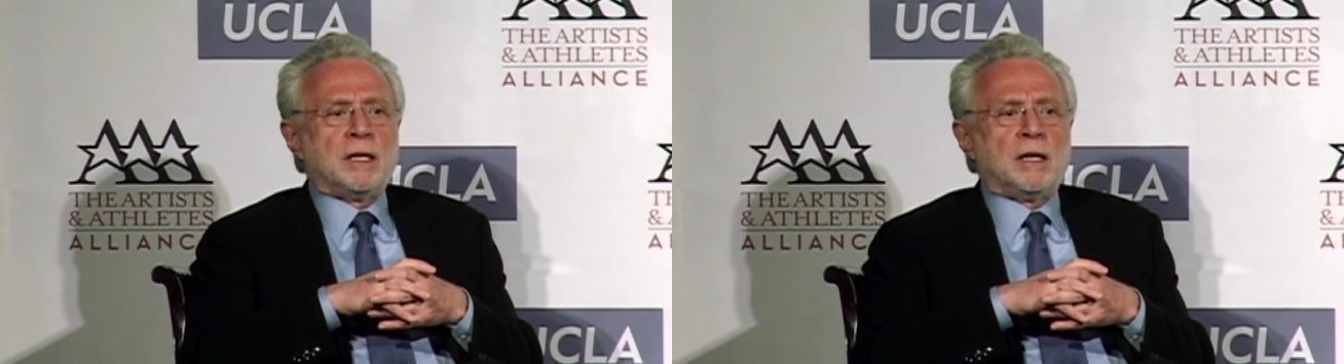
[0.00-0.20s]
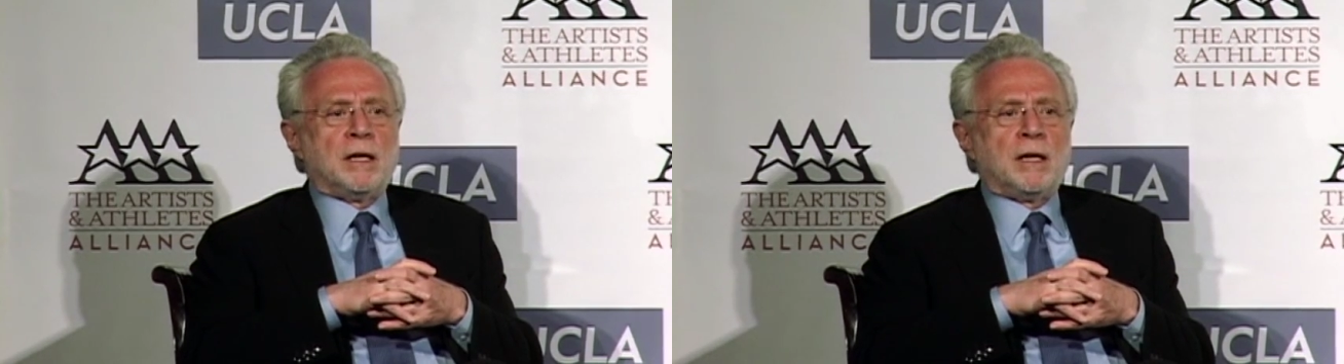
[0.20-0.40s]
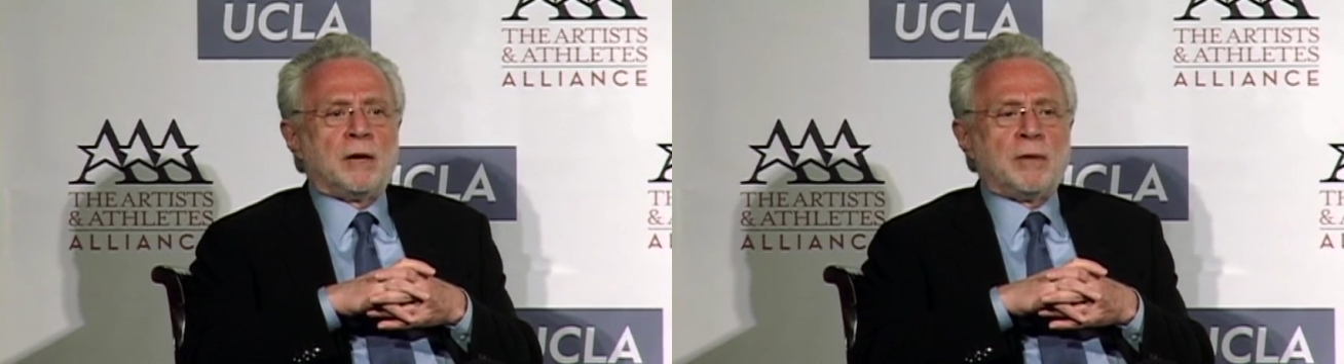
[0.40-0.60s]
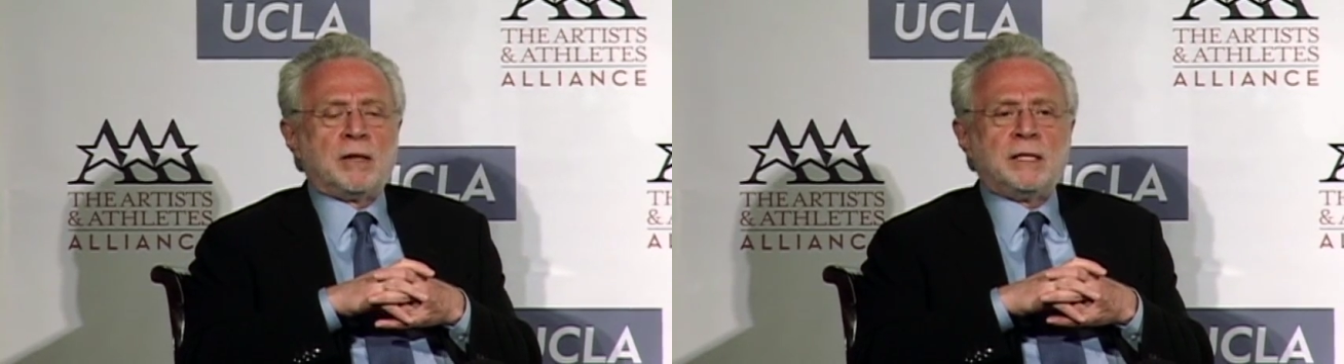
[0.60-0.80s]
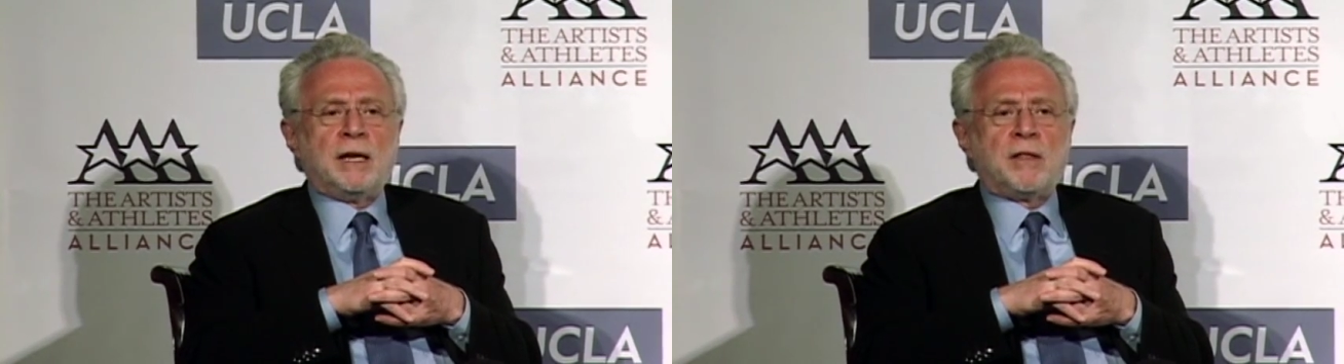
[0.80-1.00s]
at
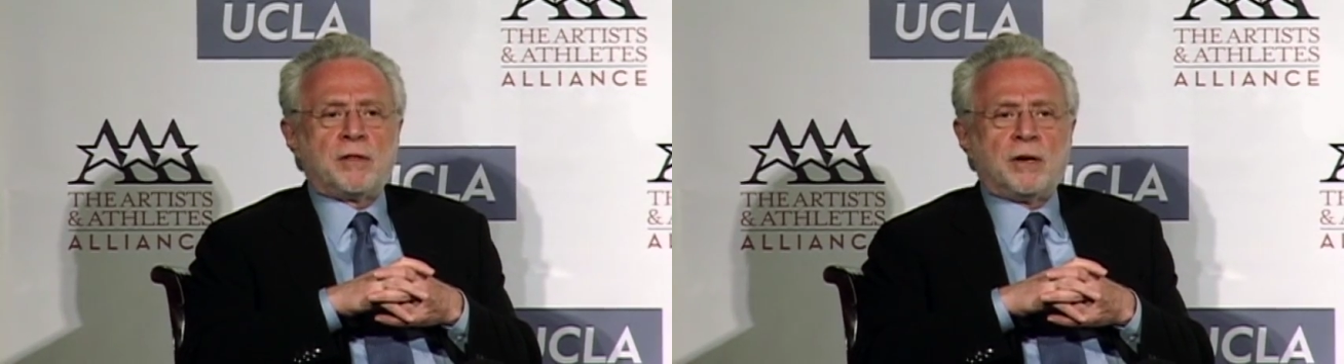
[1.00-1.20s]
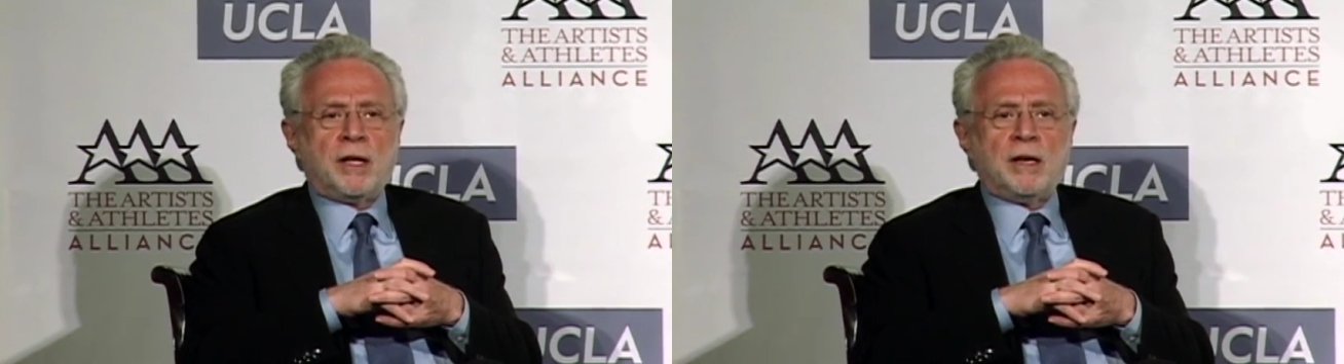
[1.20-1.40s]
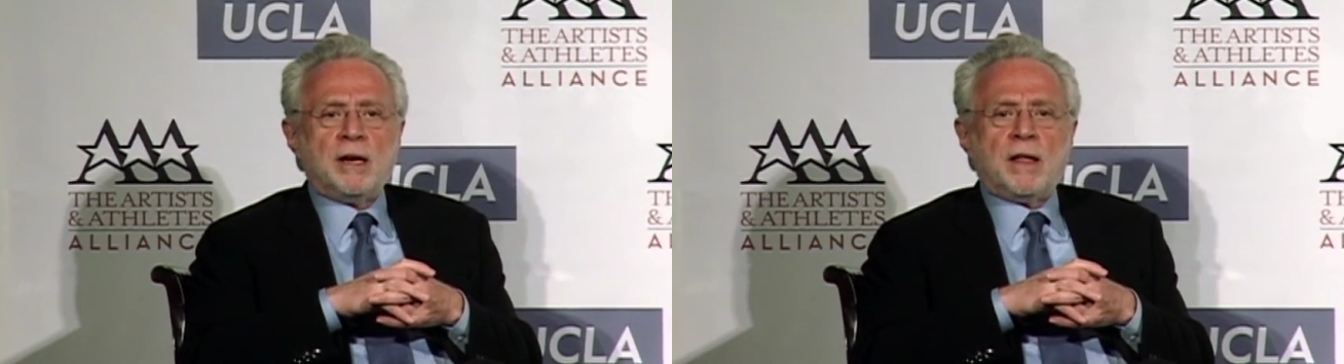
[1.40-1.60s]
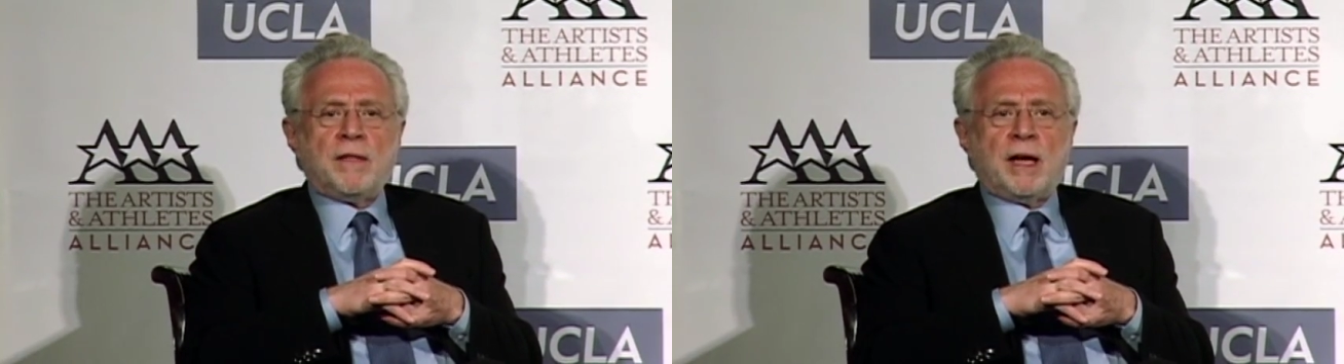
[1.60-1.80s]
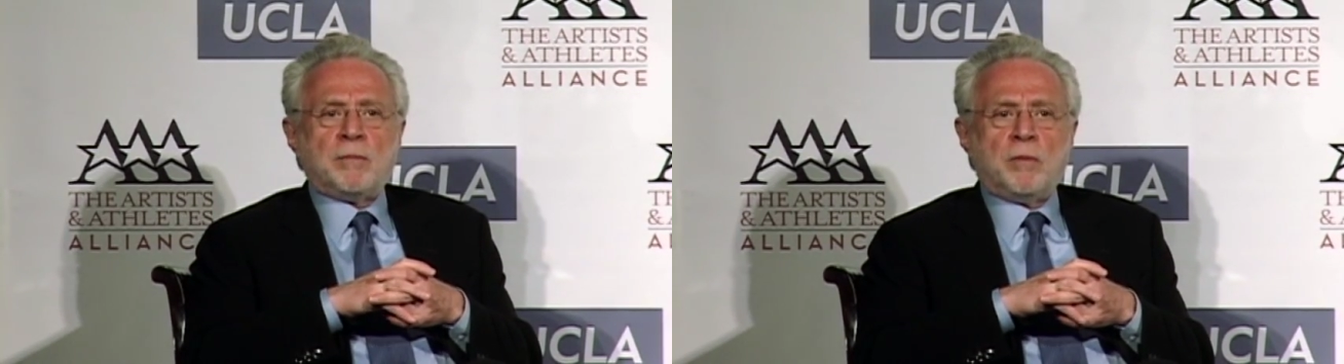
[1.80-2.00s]
around 10:30
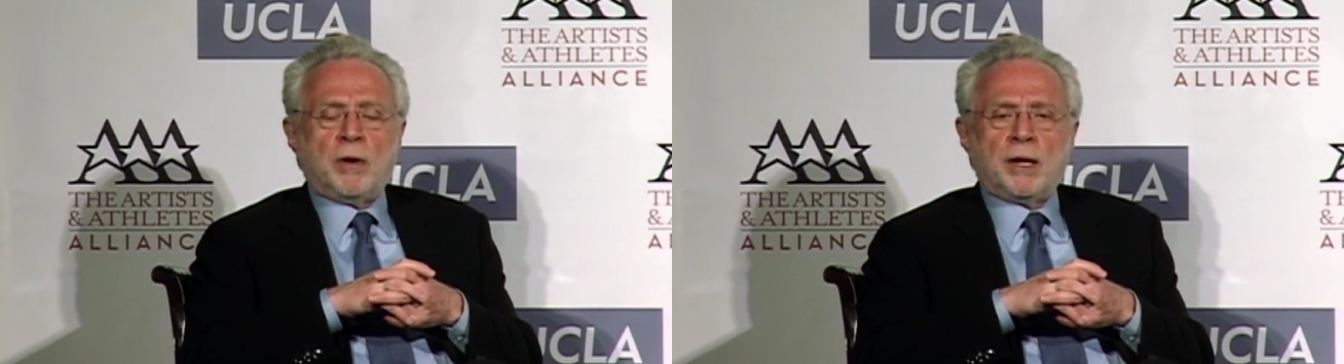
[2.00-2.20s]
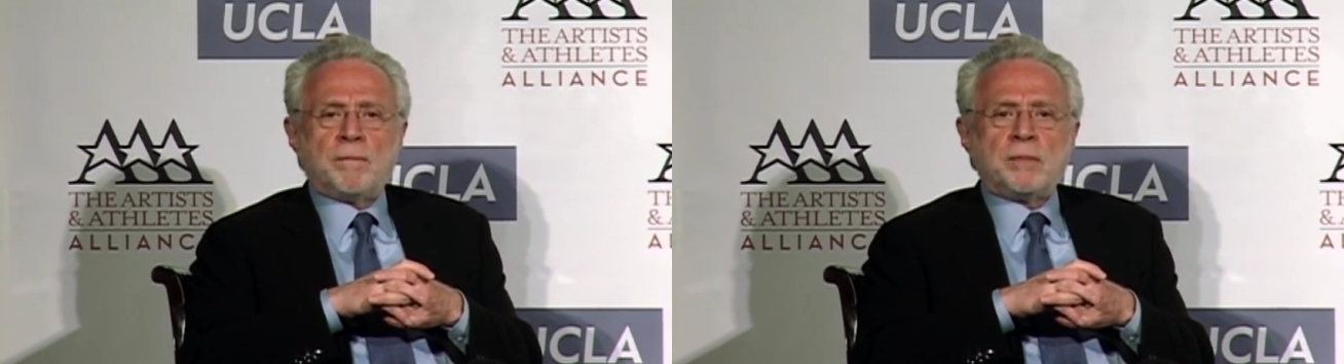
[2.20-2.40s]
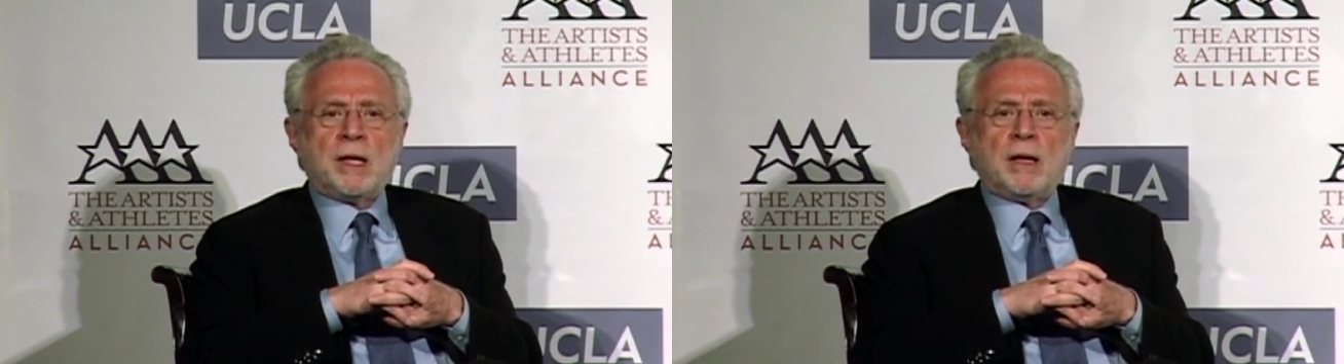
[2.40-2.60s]
that morning